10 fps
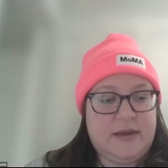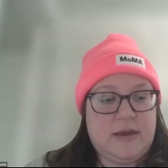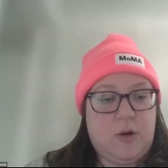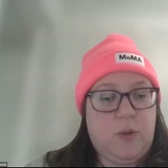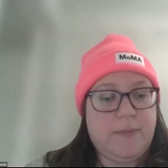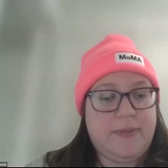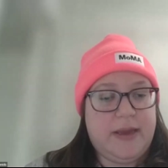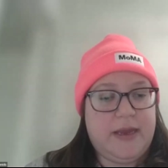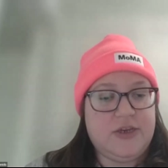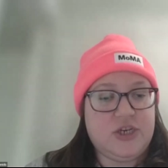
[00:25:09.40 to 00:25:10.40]
like a one
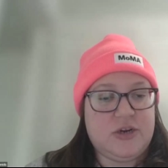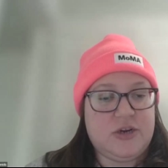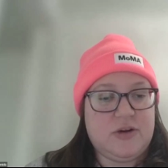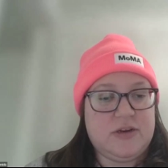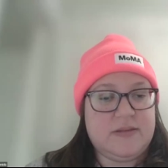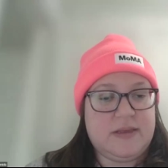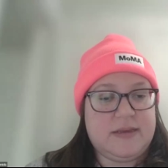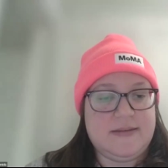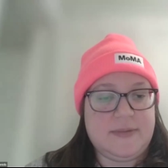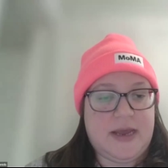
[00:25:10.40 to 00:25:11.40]
pager or
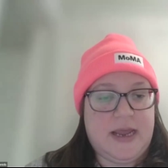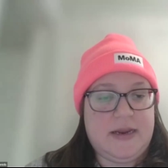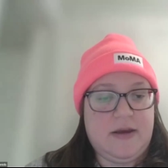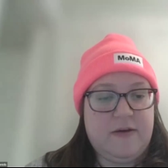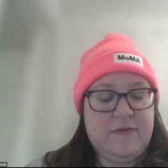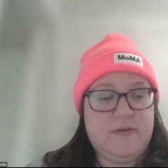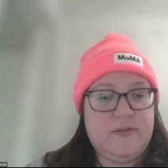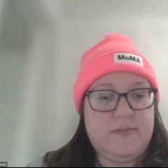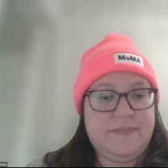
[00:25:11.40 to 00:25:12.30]
like some kind of